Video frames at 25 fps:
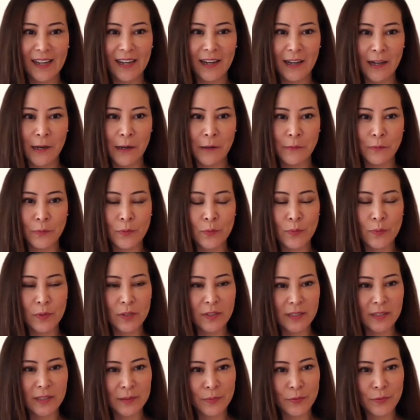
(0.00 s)
We
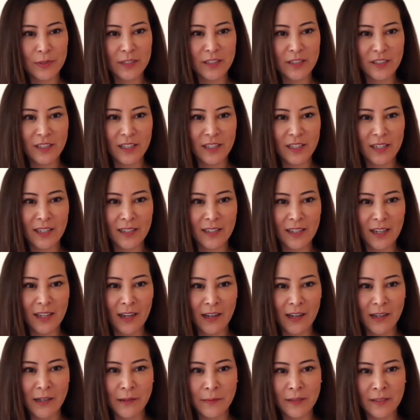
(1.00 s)
really appreciate
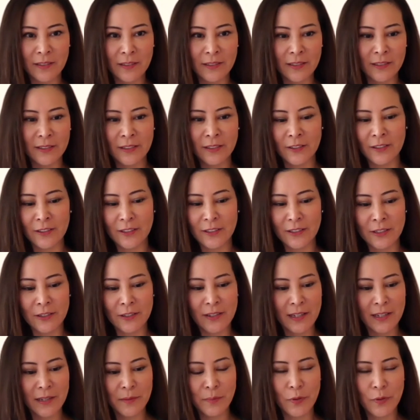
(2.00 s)

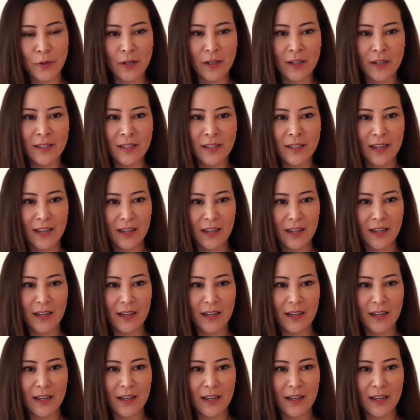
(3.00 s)
your input